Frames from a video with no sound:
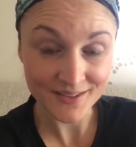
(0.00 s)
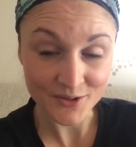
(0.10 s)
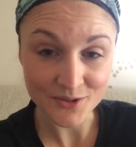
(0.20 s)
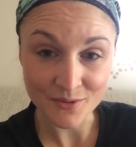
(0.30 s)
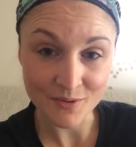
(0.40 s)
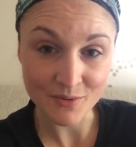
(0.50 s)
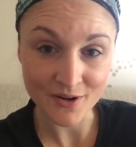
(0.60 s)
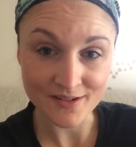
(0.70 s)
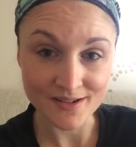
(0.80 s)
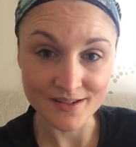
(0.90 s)
They're so
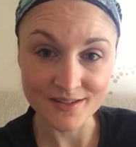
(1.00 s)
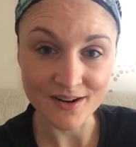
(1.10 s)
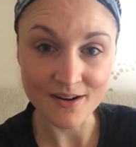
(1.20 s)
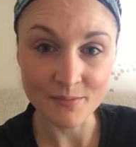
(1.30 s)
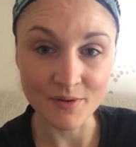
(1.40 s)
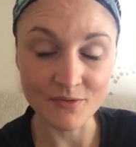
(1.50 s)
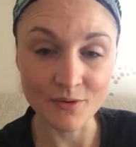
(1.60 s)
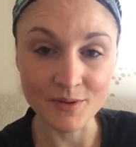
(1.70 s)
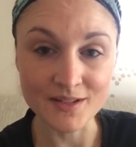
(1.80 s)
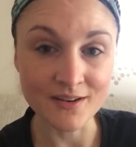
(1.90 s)
important to start.
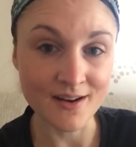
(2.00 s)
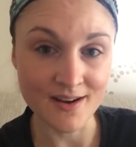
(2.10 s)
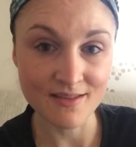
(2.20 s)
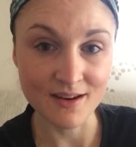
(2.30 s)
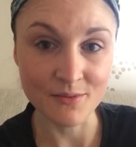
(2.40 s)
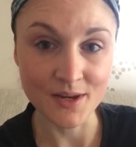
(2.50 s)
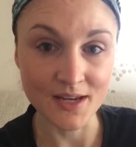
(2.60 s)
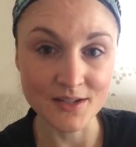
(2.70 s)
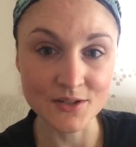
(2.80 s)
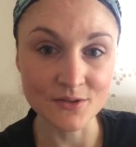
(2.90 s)
Before we start anything, we
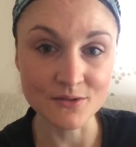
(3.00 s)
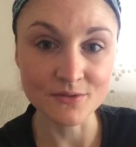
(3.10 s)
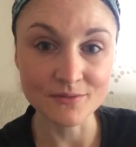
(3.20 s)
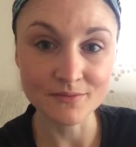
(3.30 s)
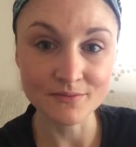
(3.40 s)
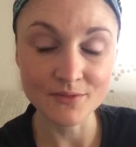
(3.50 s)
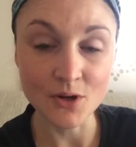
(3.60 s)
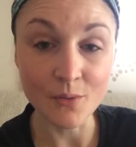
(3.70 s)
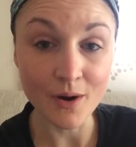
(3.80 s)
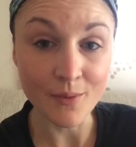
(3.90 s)
need to
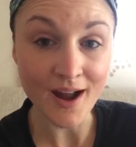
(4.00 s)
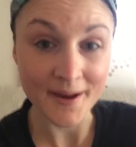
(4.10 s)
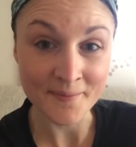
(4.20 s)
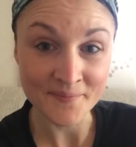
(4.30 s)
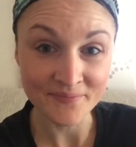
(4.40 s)
know our why.